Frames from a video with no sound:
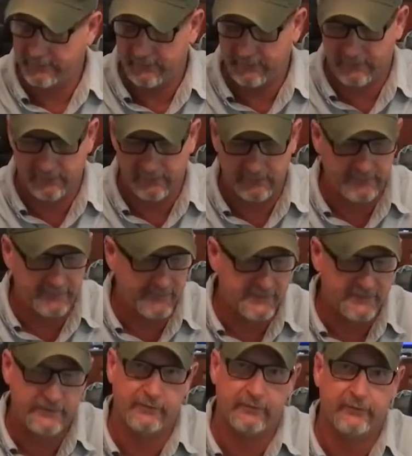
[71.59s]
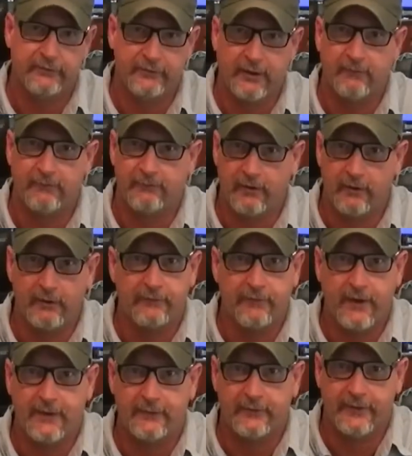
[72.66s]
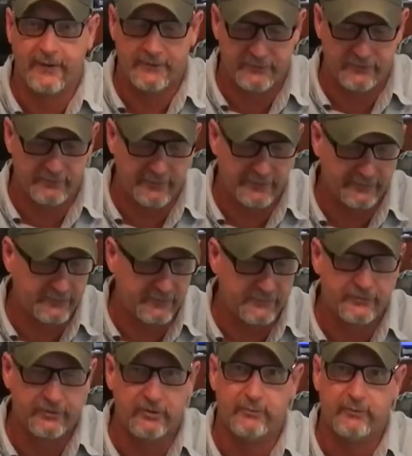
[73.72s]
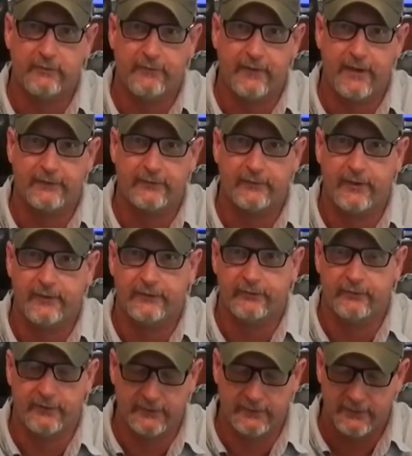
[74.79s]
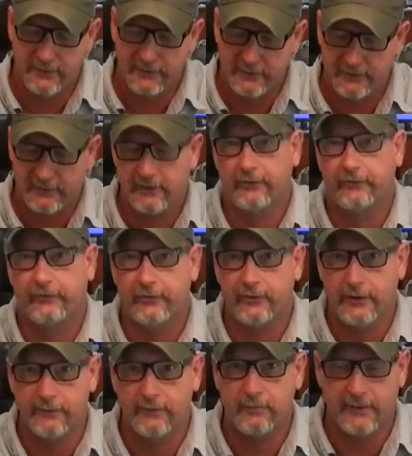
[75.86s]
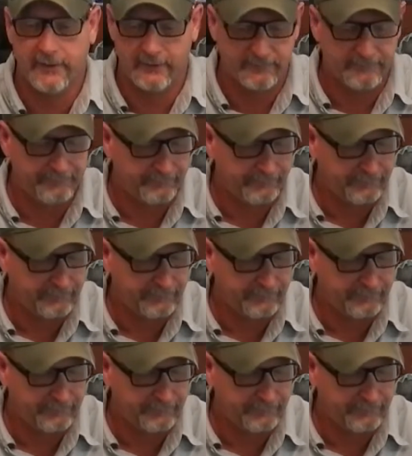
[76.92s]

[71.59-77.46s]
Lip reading: Okay, but it still shot fairly fast with that string, so I'm sure with a fast flight string it'll shoot even better.